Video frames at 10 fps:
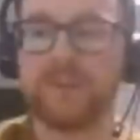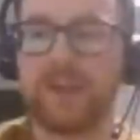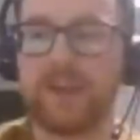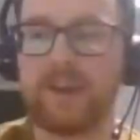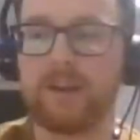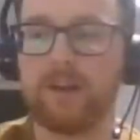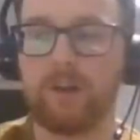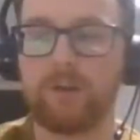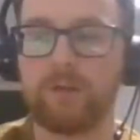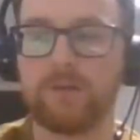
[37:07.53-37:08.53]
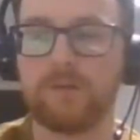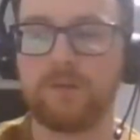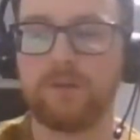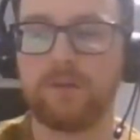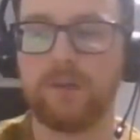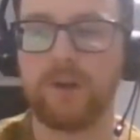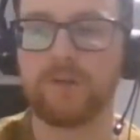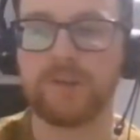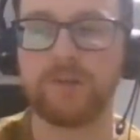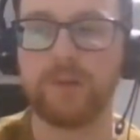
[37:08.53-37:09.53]
say on
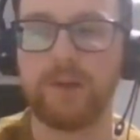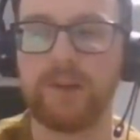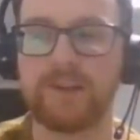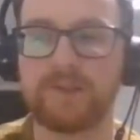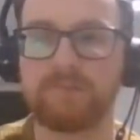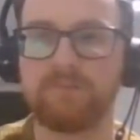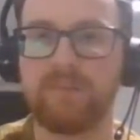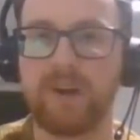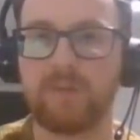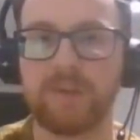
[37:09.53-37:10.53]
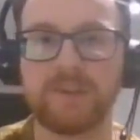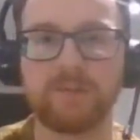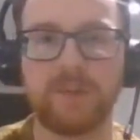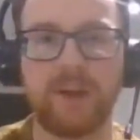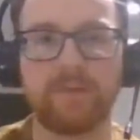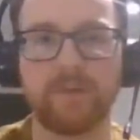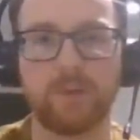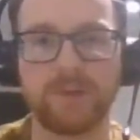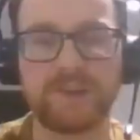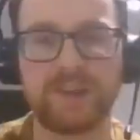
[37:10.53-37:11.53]
Ozil is, bear in mind, he's been out
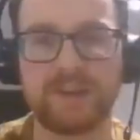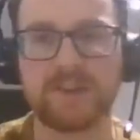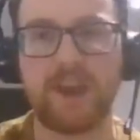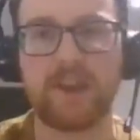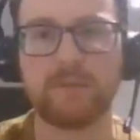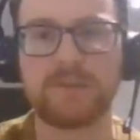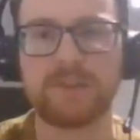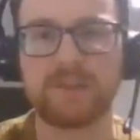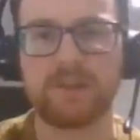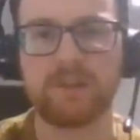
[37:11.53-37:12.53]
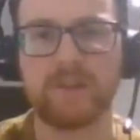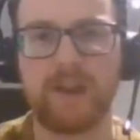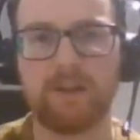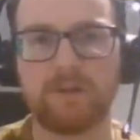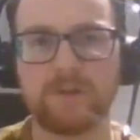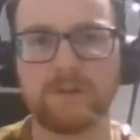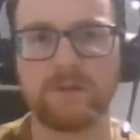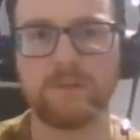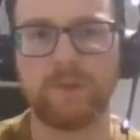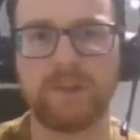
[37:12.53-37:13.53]
for 6 games now
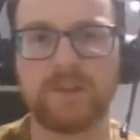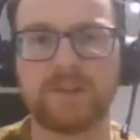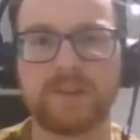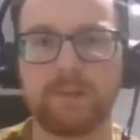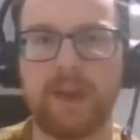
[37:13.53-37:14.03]
with his